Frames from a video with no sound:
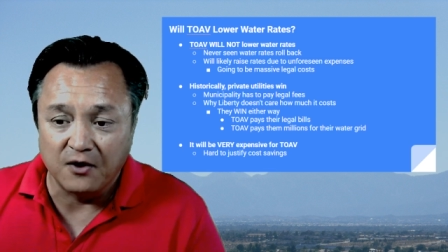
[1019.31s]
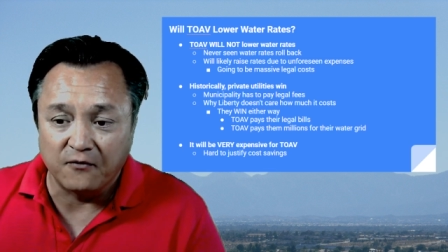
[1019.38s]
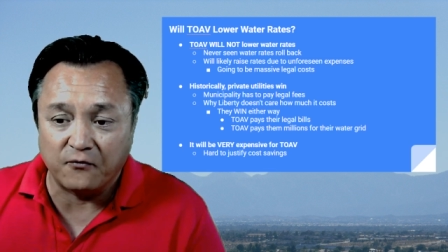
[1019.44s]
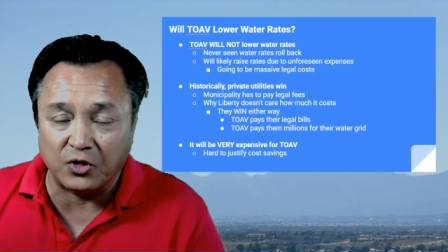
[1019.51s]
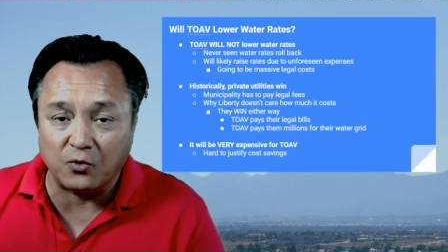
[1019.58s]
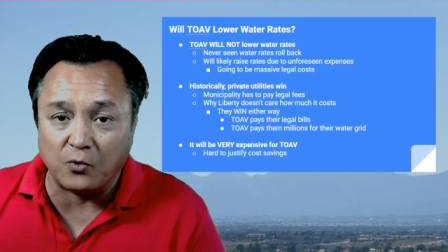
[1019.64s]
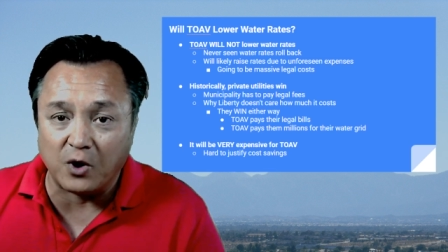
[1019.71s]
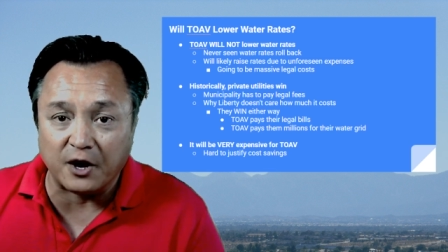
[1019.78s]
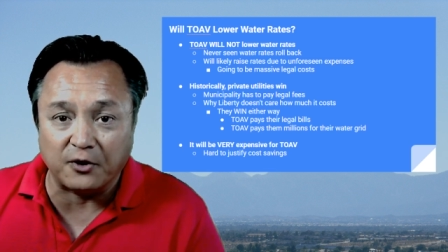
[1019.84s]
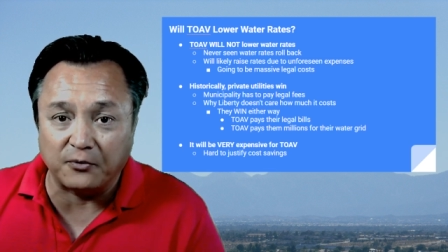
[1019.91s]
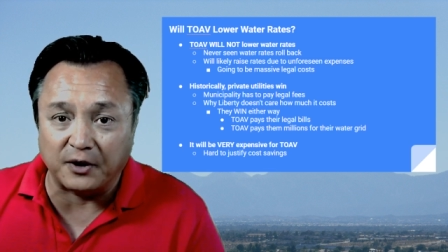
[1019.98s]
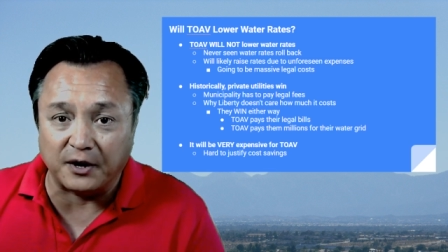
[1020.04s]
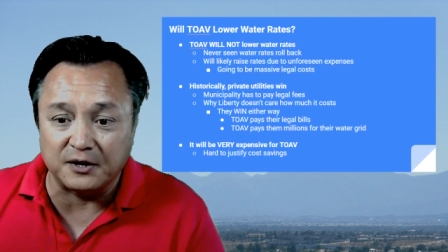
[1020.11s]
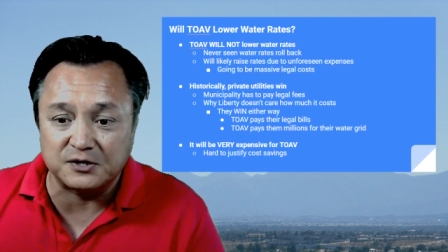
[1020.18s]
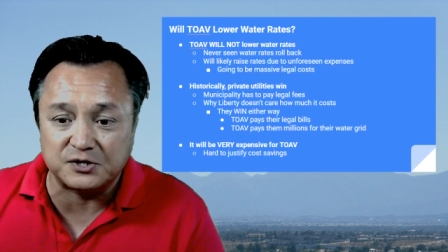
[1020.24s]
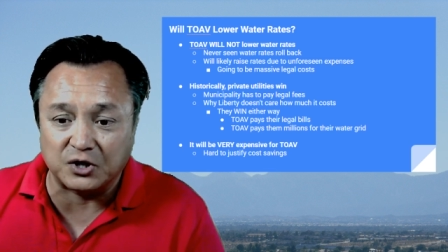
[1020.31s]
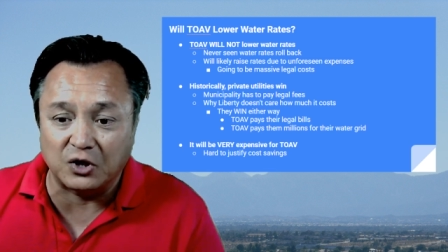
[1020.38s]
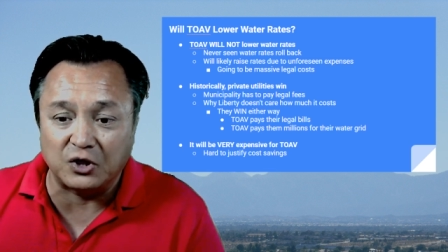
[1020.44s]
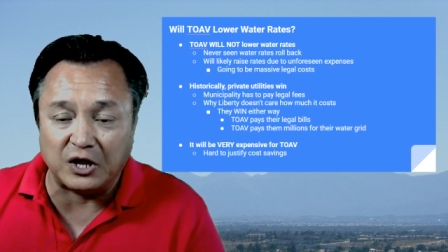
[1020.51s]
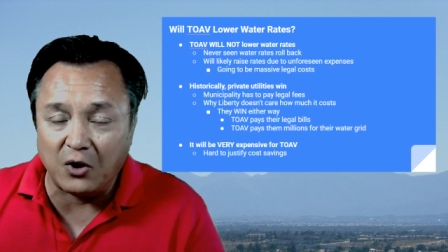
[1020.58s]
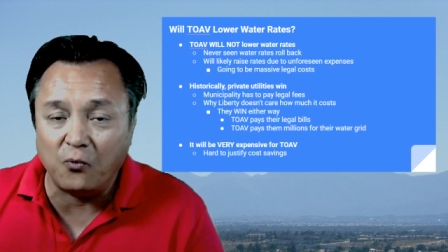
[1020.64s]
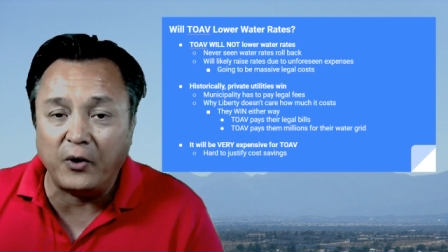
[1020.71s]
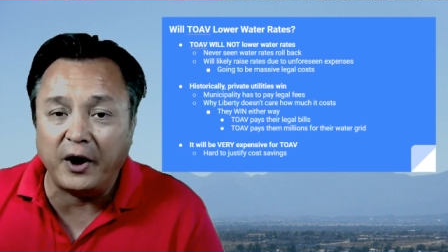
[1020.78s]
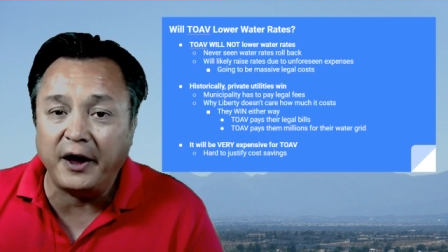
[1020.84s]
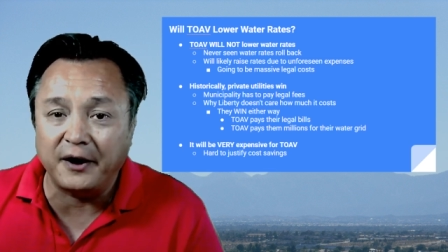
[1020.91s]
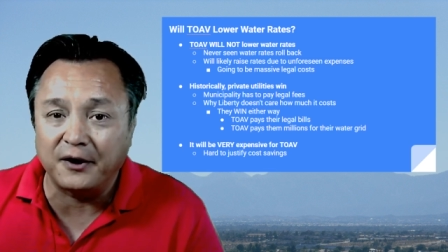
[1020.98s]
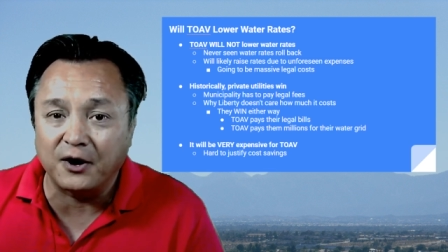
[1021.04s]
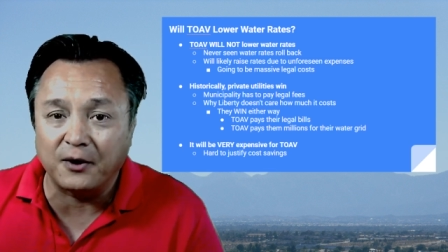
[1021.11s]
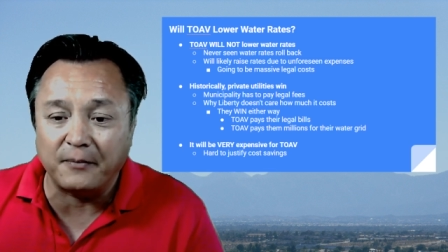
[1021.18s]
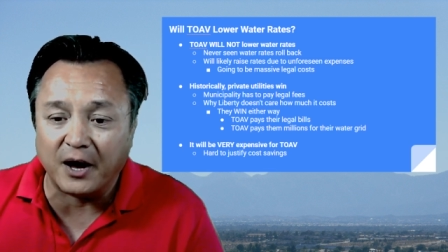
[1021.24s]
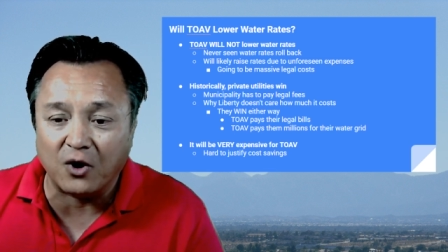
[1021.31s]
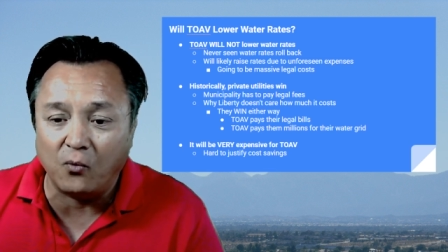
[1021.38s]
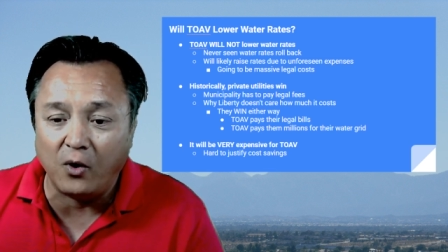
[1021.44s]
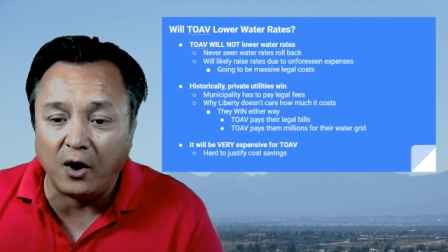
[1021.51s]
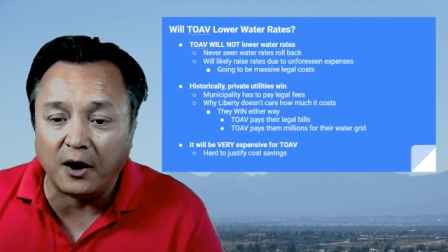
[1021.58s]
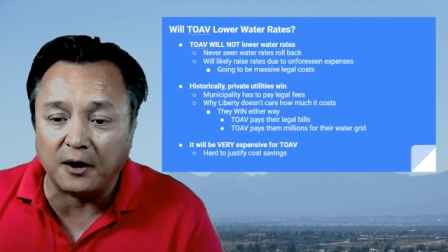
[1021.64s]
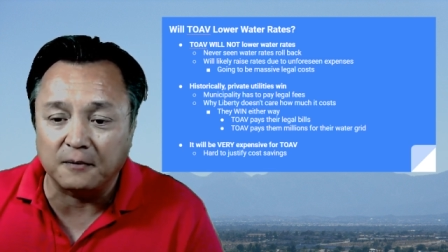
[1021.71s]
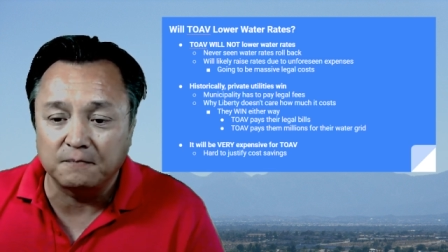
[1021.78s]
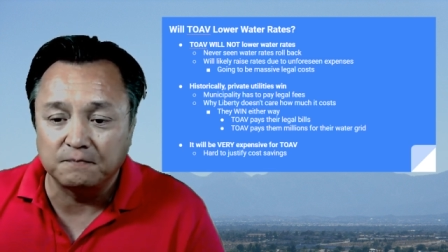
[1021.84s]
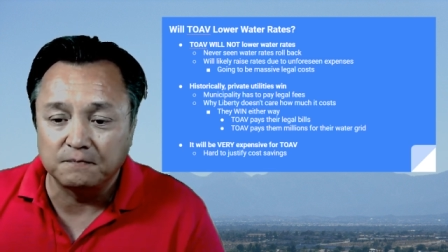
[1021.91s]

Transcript: for their water grid. So they win no matter what.